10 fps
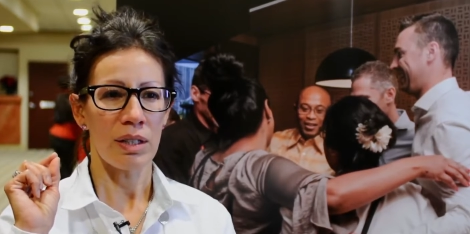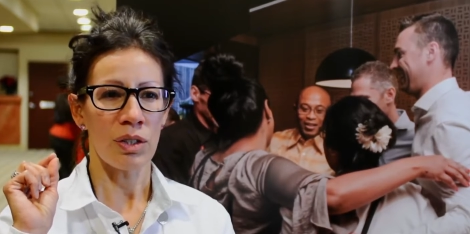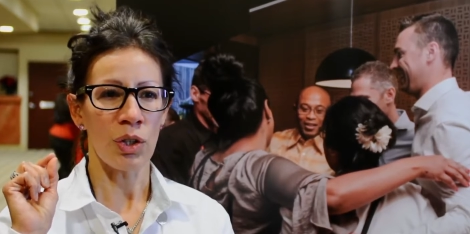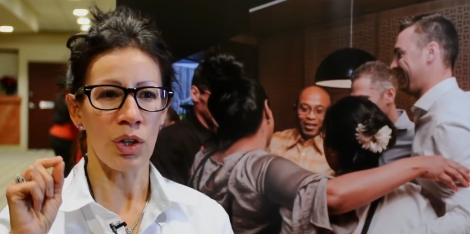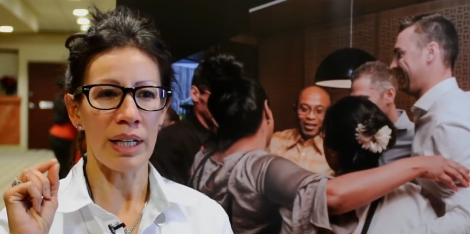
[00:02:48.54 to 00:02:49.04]

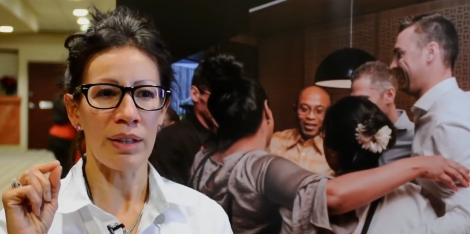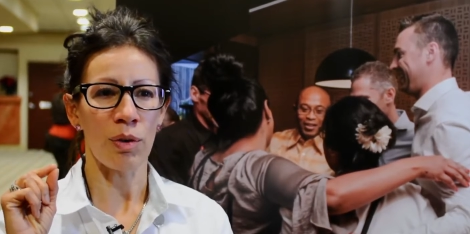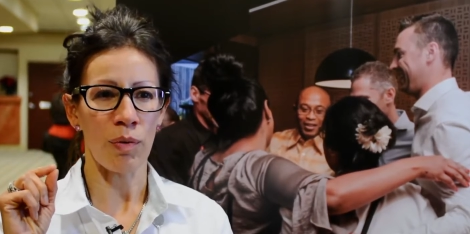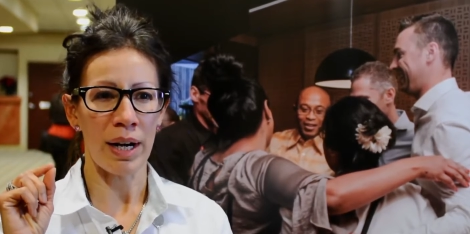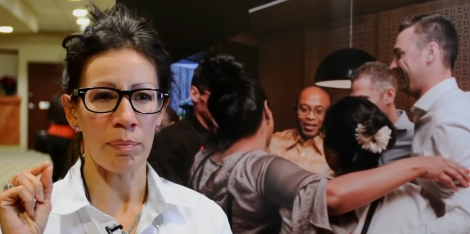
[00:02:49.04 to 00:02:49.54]
Speaker 1: you're in
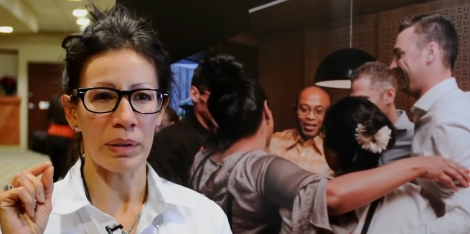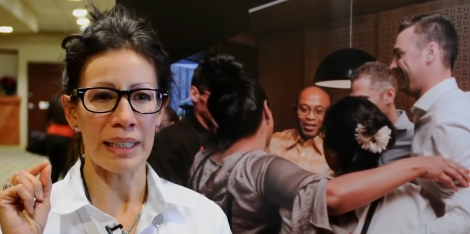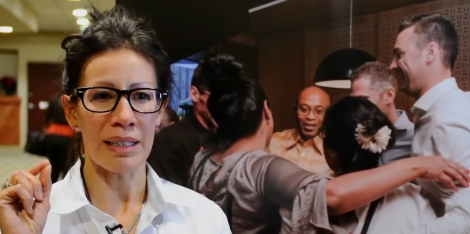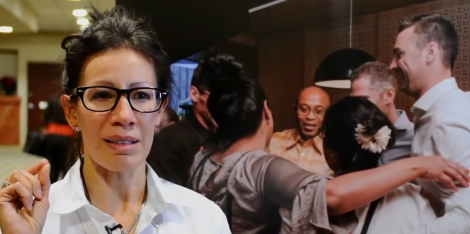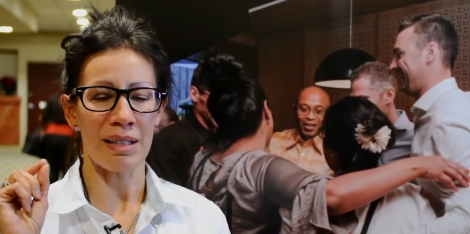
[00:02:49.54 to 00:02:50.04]
the right
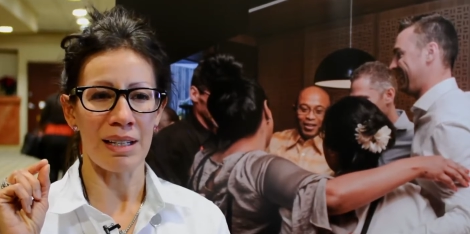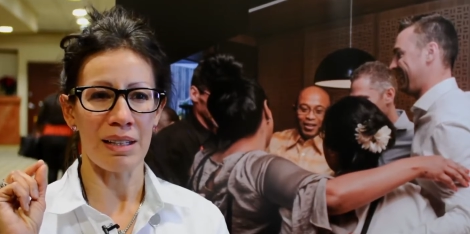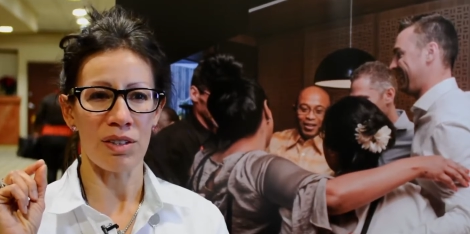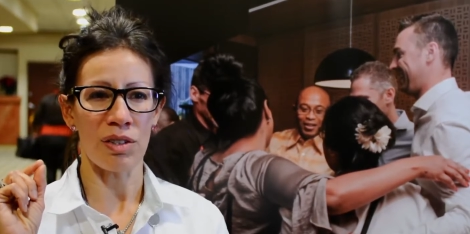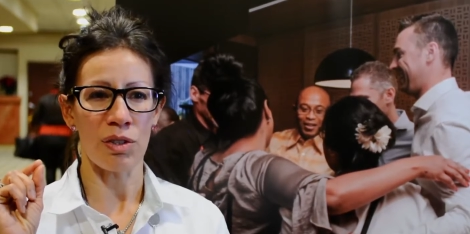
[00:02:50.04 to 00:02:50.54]
place
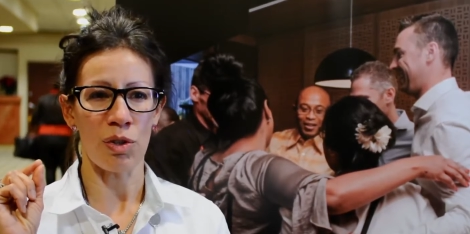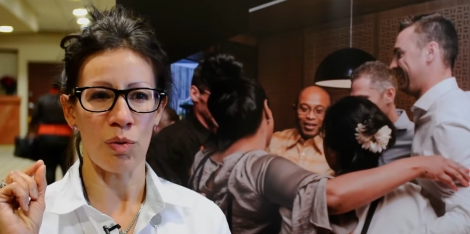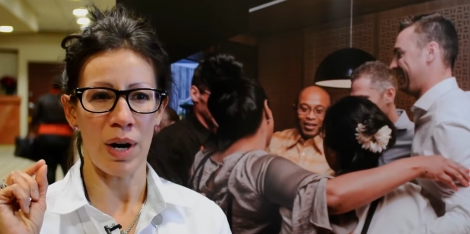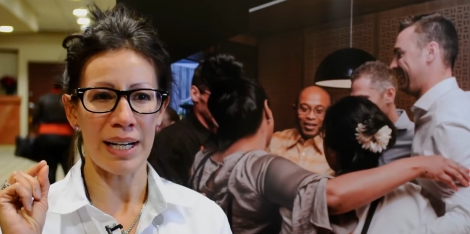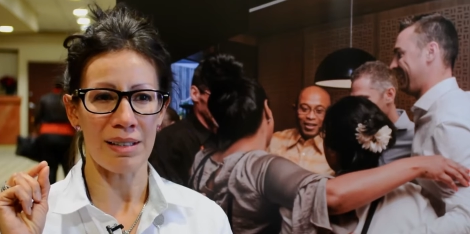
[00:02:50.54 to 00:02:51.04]
and this is
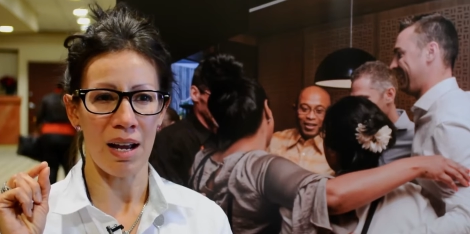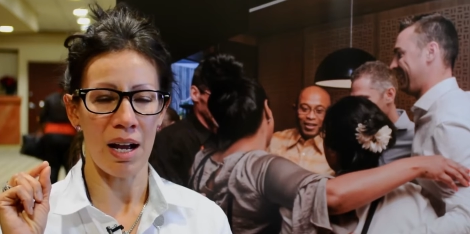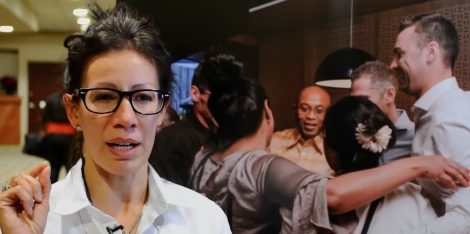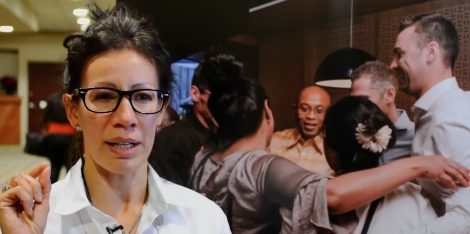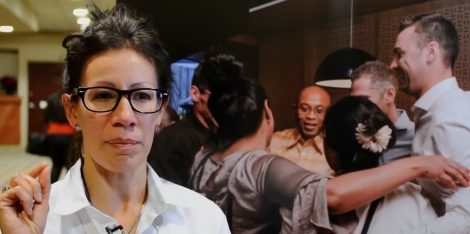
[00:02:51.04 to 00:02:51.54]
the right
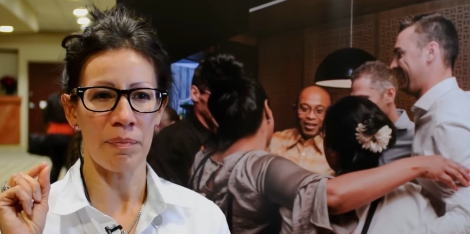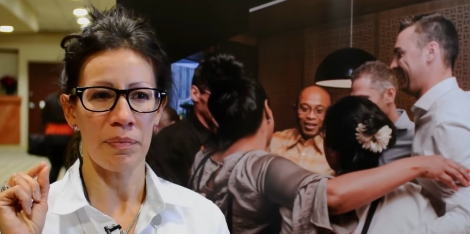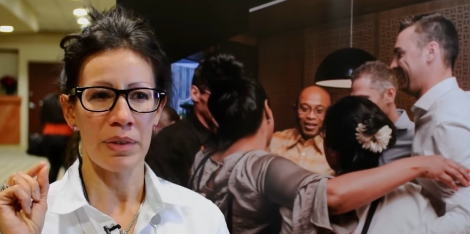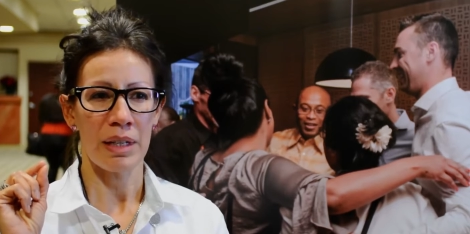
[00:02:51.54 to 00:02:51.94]
time,